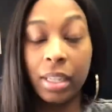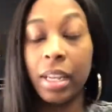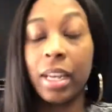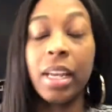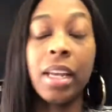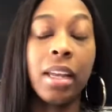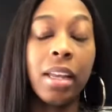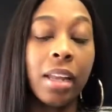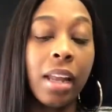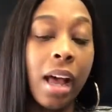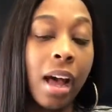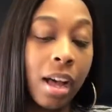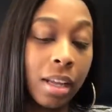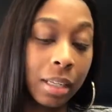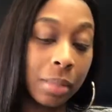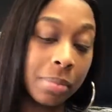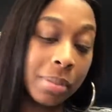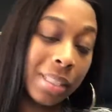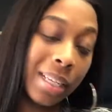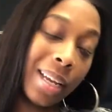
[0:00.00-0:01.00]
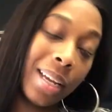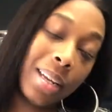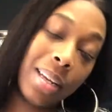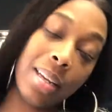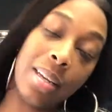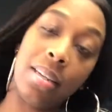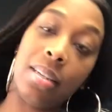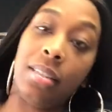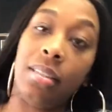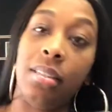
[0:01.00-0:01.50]
And all I'm saying
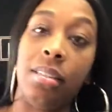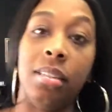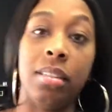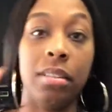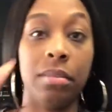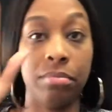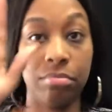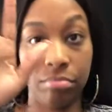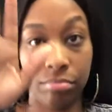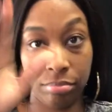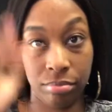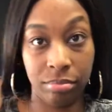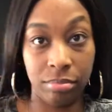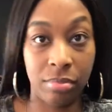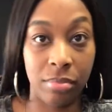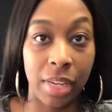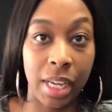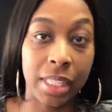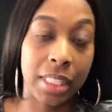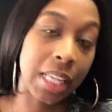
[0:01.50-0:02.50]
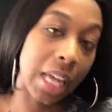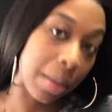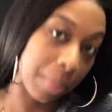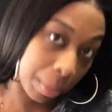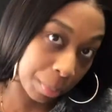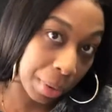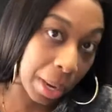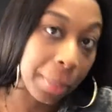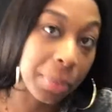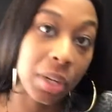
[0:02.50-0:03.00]
is, next time I'm
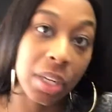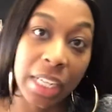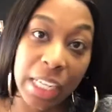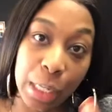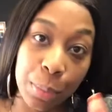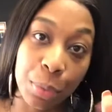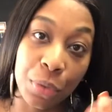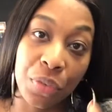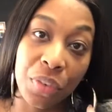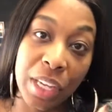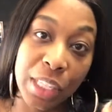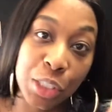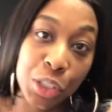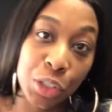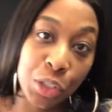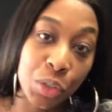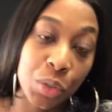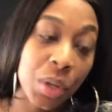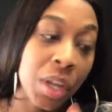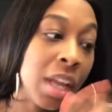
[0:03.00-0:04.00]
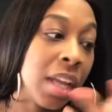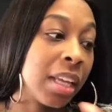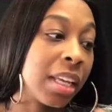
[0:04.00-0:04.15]
probably gonna get a professional,